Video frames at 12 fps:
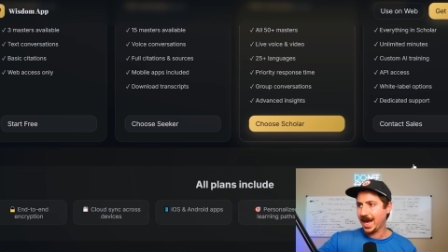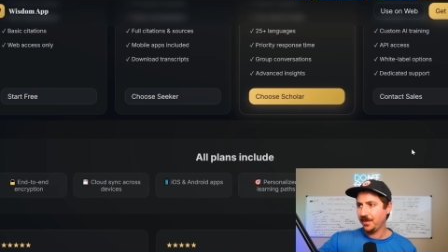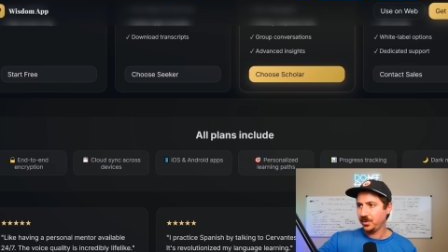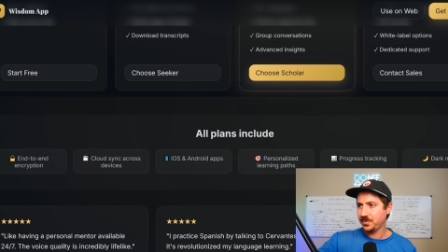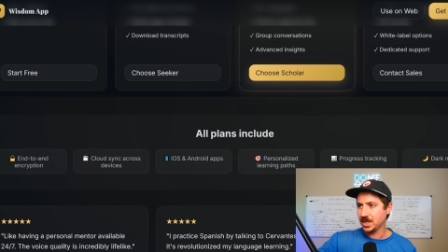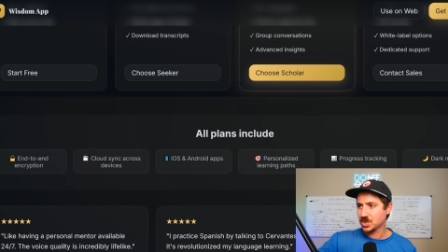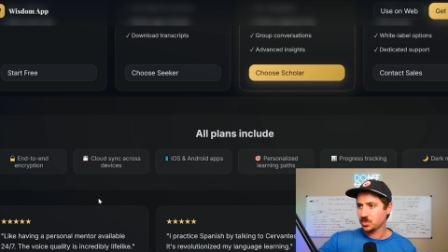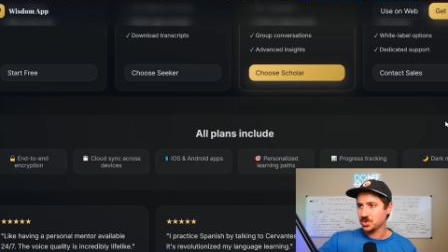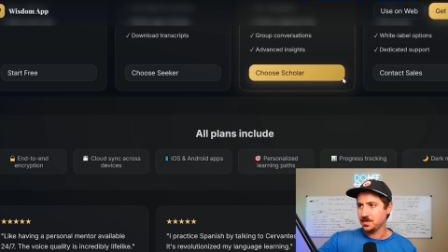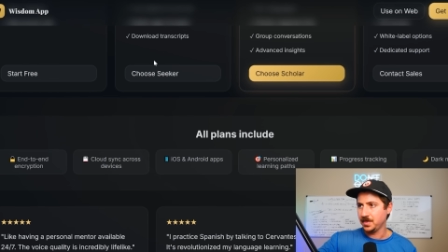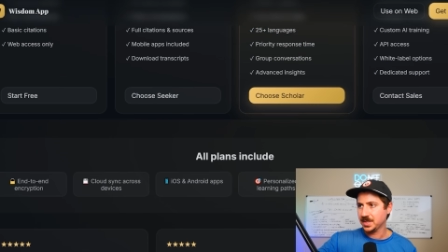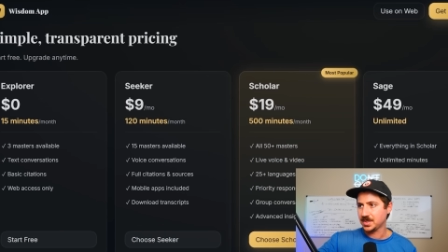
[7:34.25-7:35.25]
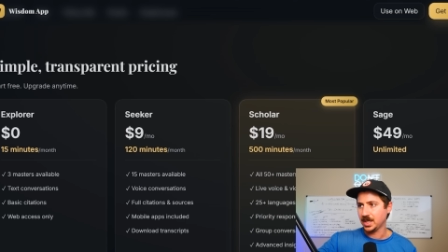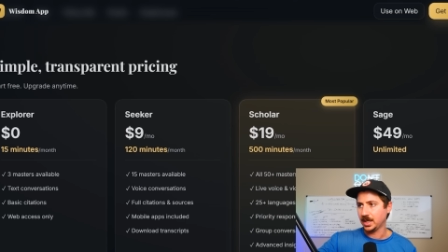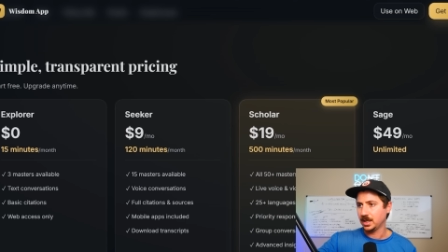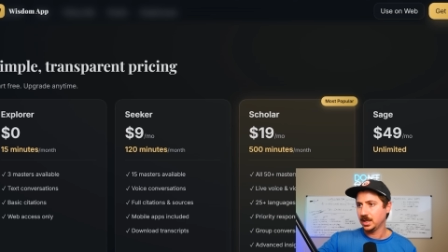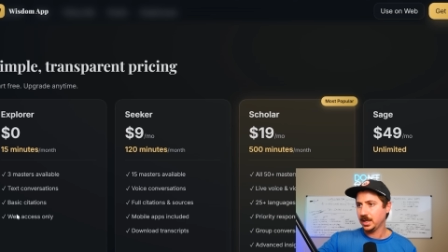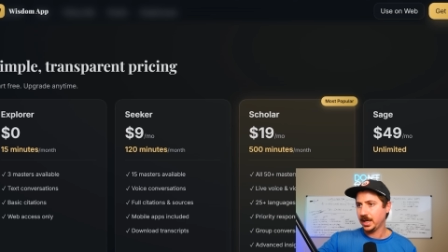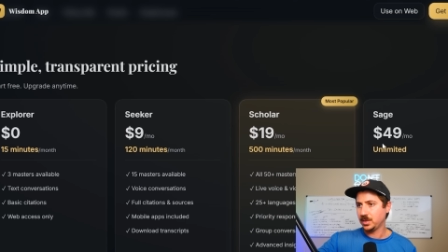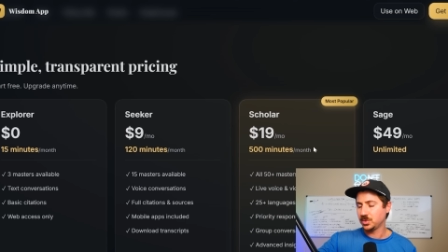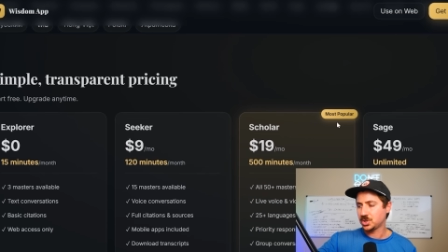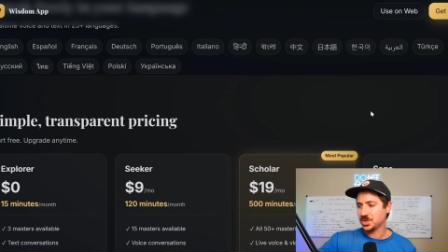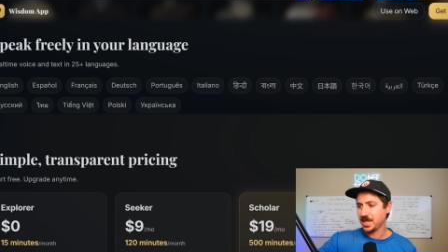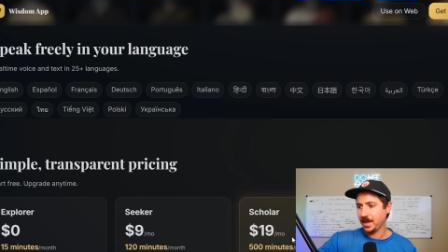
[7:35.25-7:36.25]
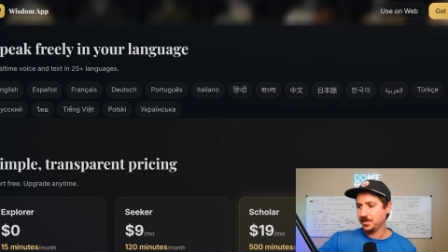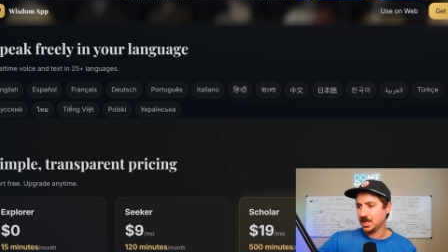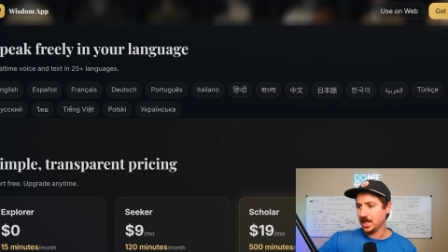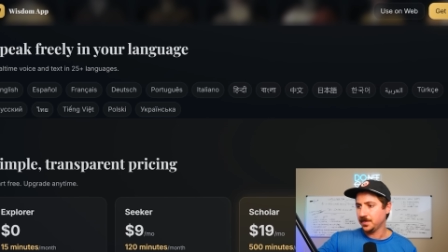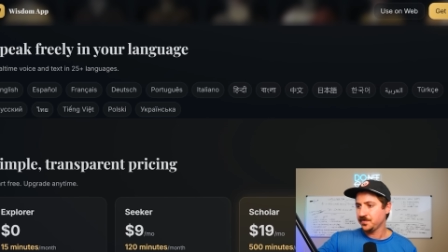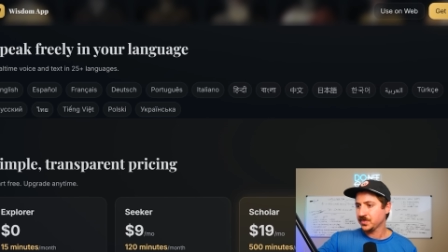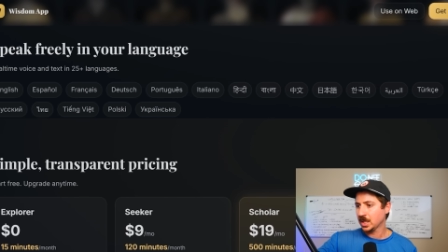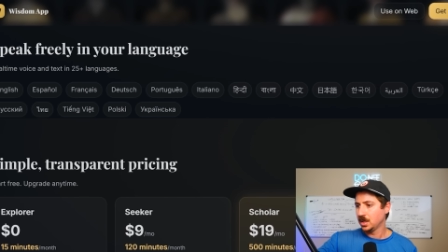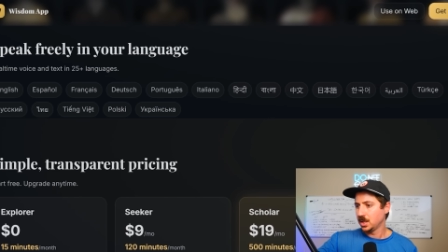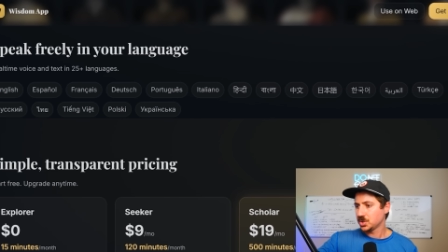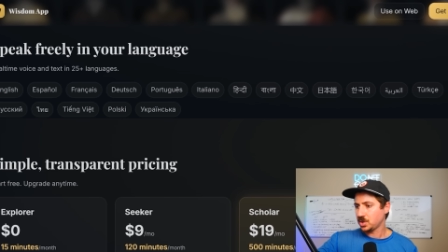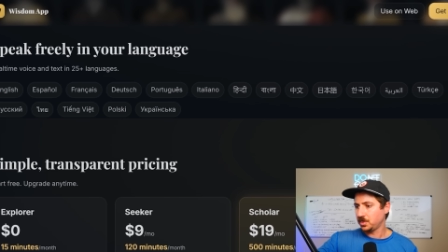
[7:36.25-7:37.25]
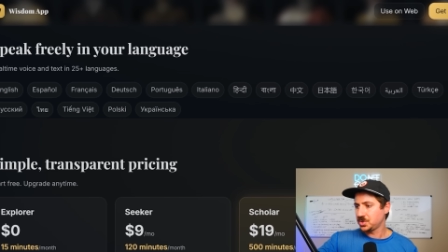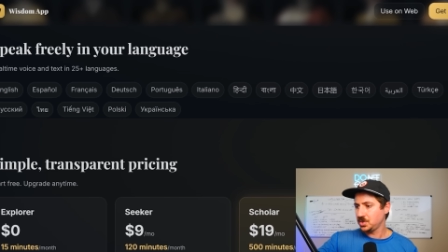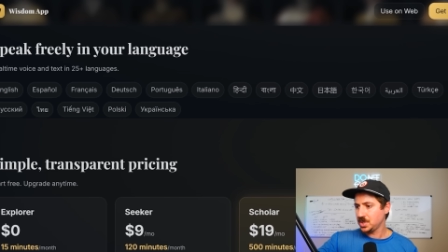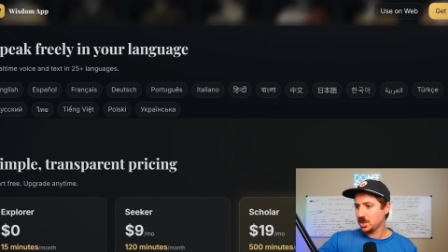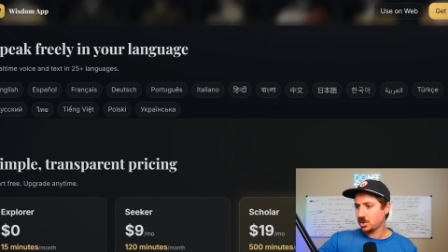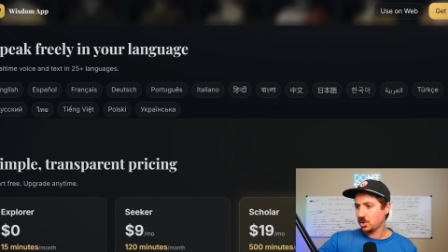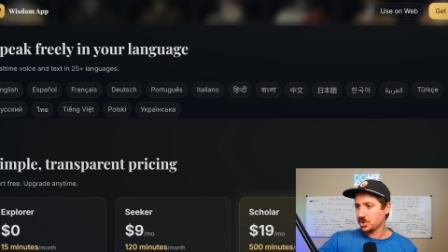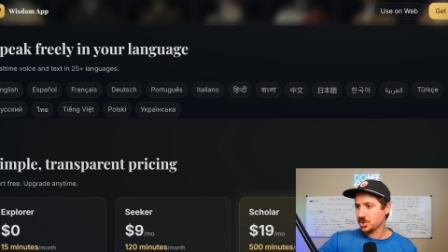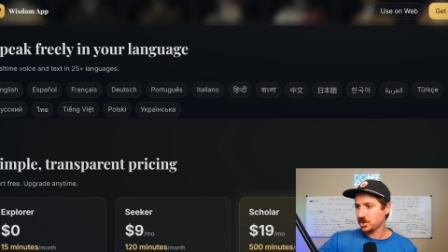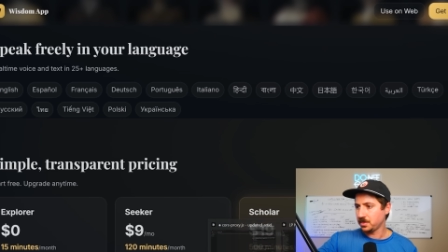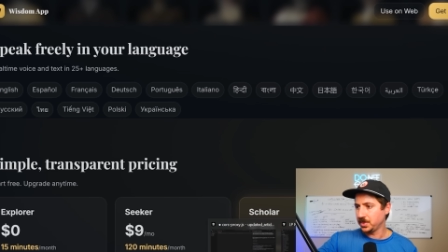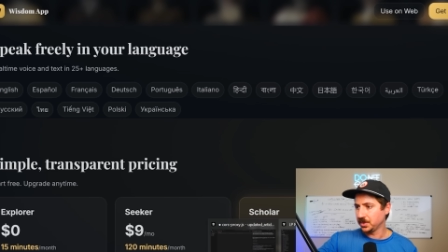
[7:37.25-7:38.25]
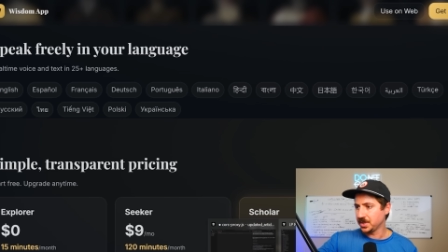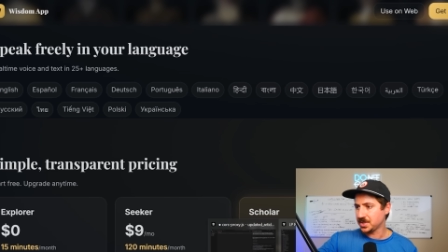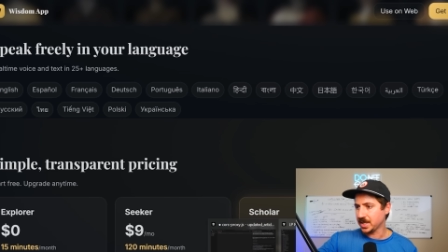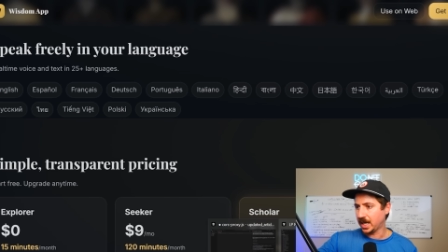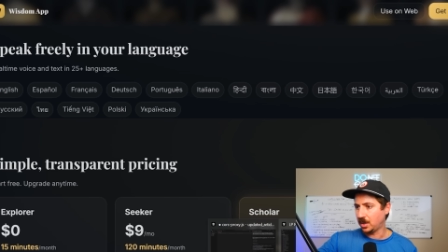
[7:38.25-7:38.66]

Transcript: Half of this was missing and it was just empty. So I was using Cursor to build this